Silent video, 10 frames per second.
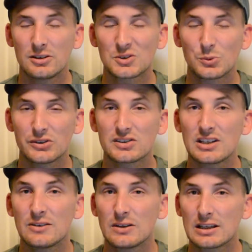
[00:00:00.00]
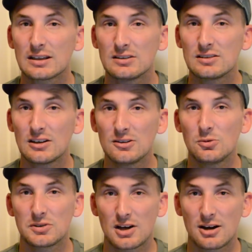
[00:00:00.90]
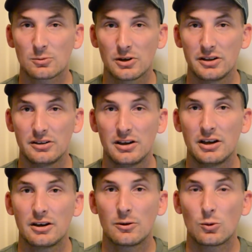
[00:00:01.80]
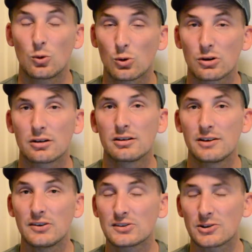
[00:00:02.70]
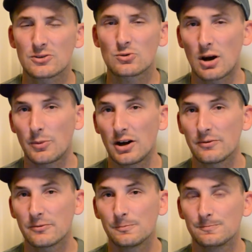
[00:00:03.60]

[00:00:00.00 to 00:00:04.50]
So we'll see if he can continue his hot run or if he starts to drop off.